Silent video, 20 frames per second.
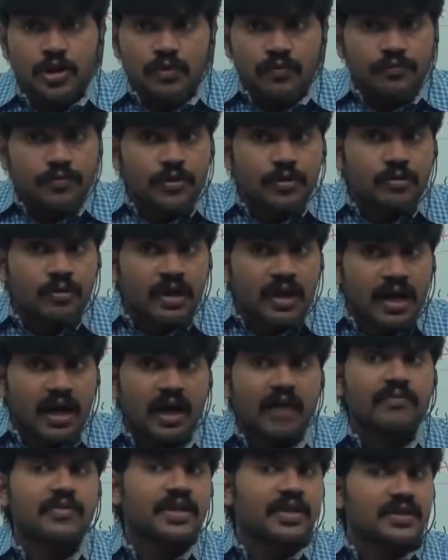If you
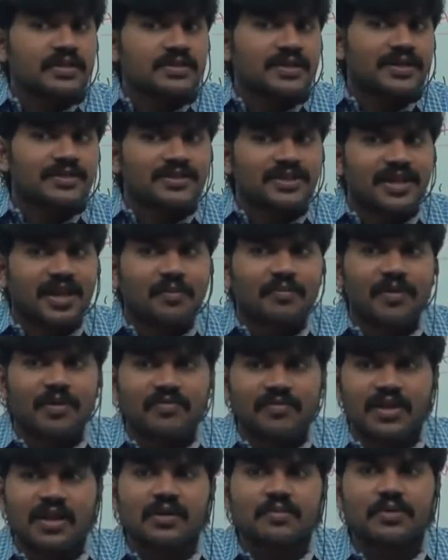have any such type
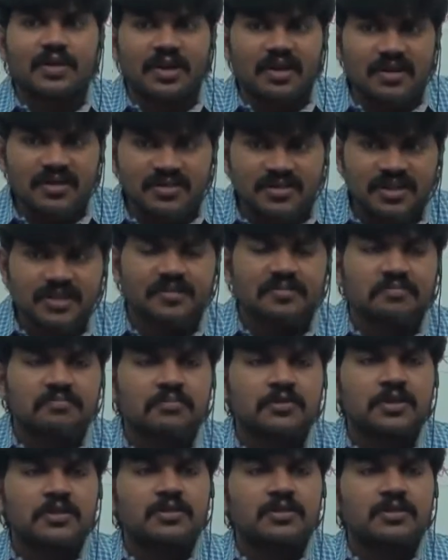of terminology,